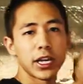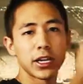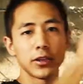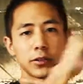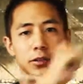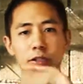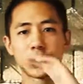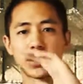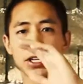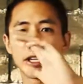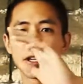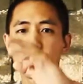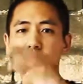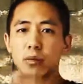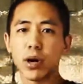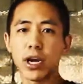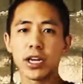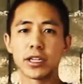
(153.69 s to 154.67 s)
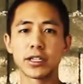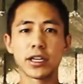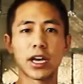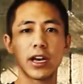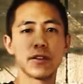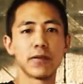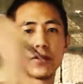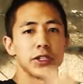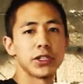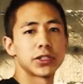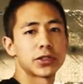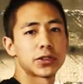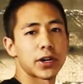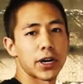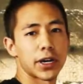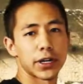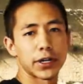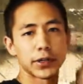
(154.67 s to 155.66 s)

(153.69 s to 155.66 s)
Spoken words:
that you sink your weight into every strike.